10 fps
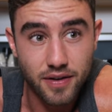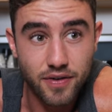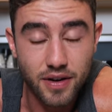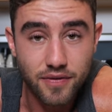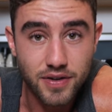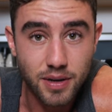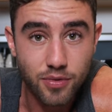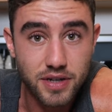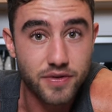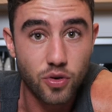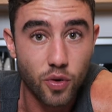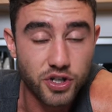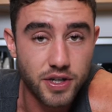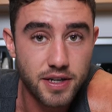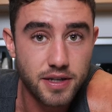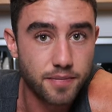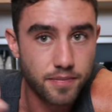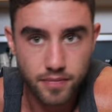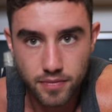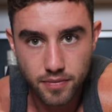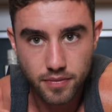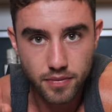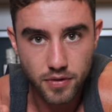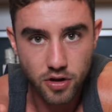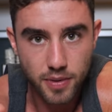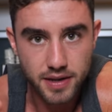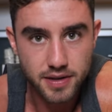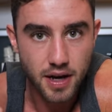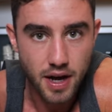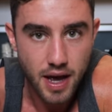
For some reason, if you're still watching this, you're the best.